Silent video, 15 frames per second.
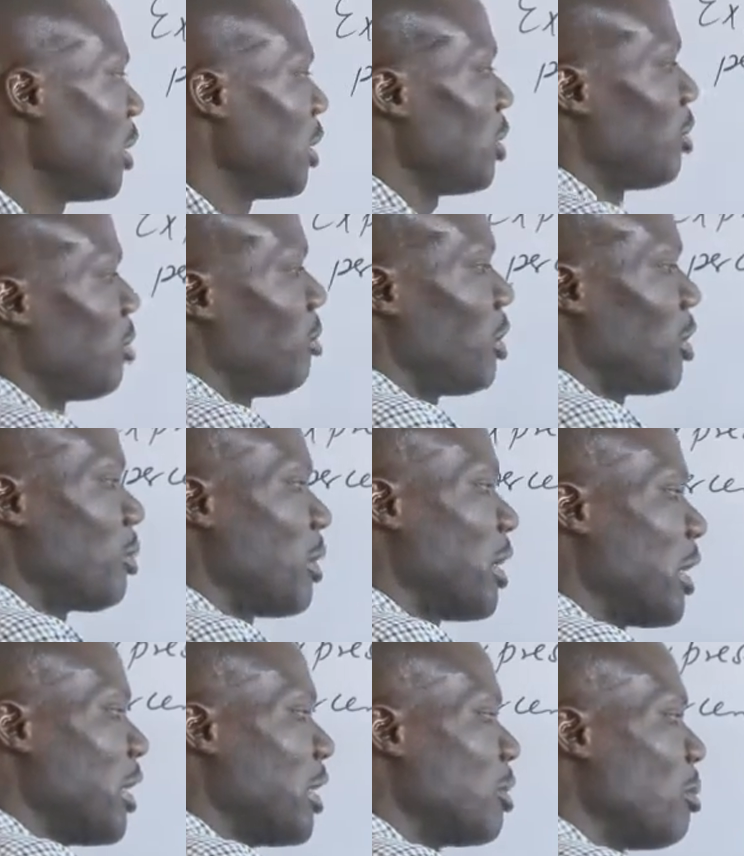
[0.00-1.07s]
So
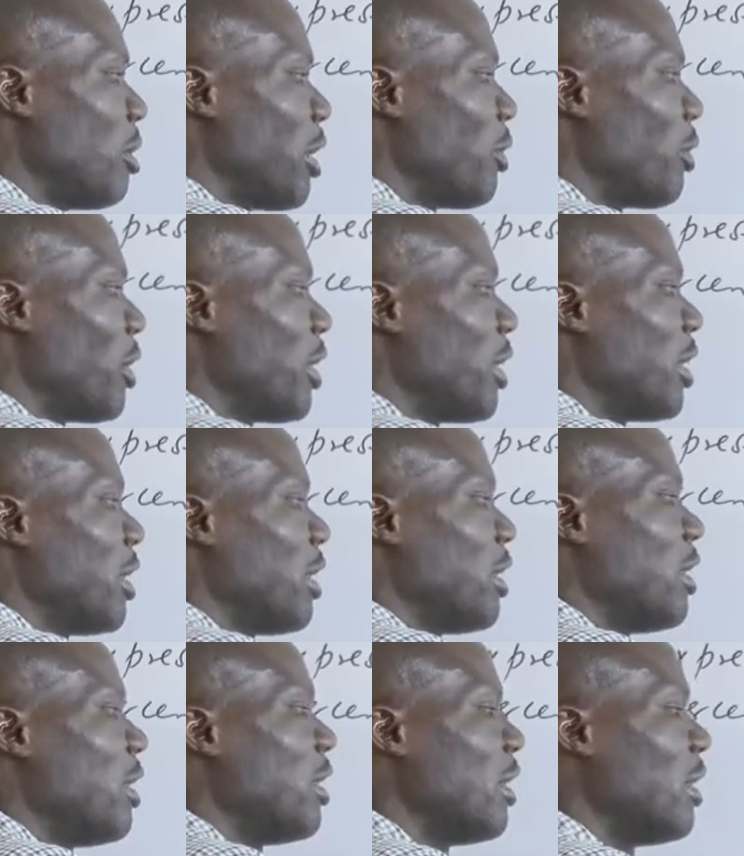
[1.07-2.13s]
multiply this by
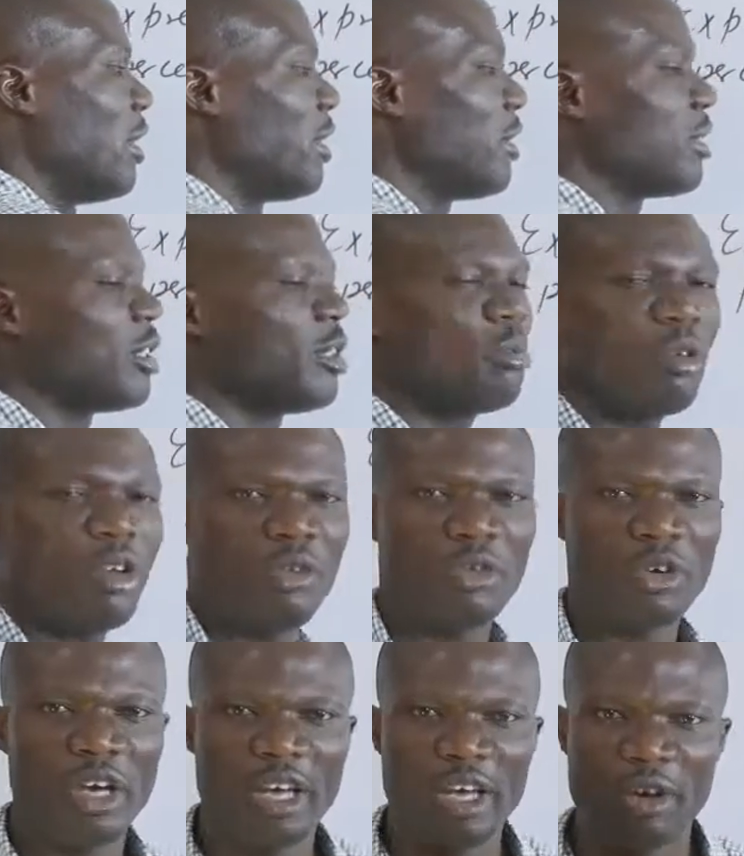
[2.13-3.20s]
100,
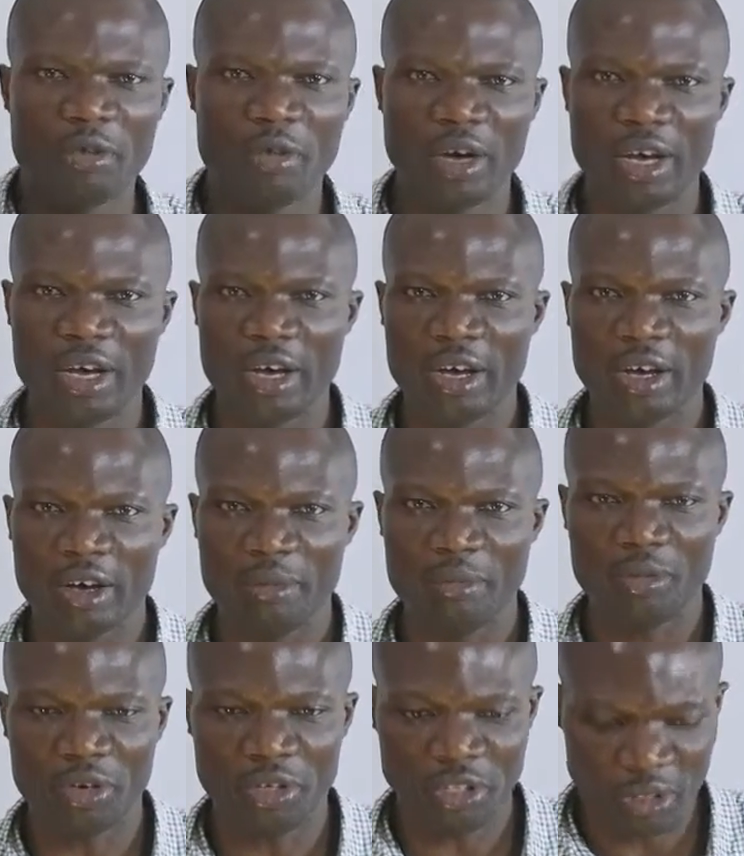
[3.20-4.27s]
simplifying where
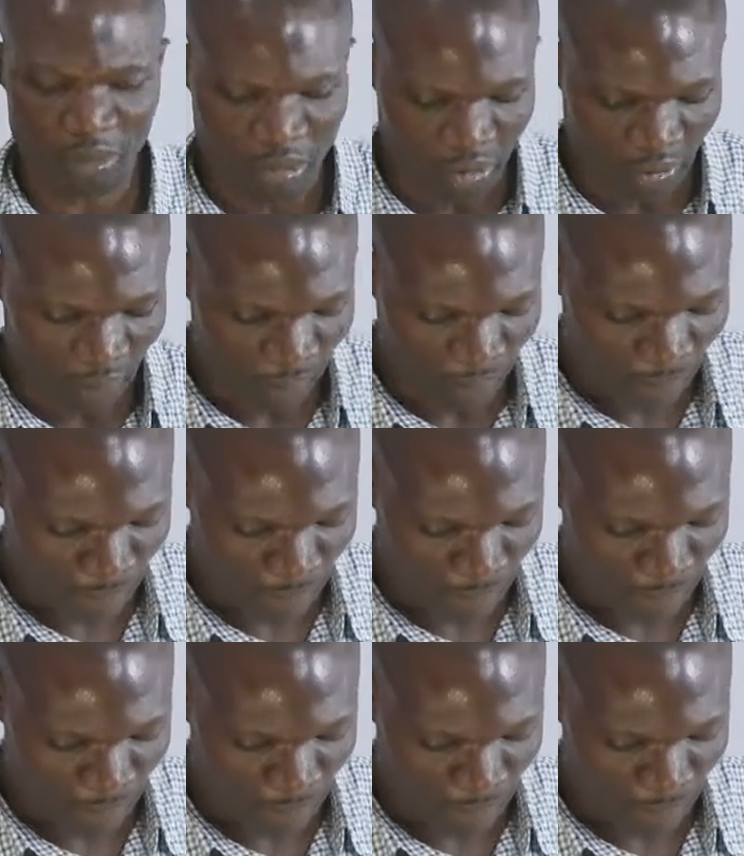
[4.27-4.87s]
possible.